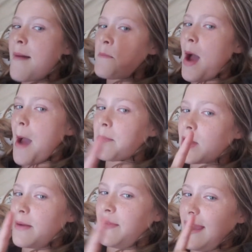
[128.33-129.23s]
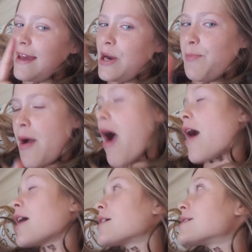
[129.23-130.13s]
but I'm gonna be in a
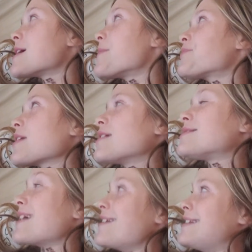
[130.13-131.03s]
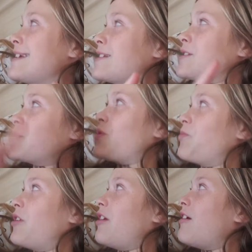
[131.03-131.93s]
box sending to
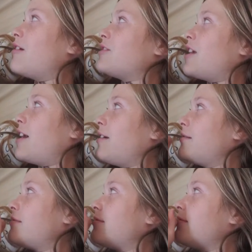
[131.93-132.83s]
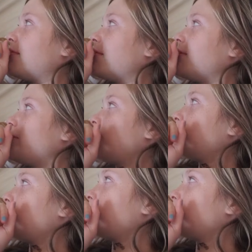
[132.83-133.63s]
someone, aren't I? Hmm.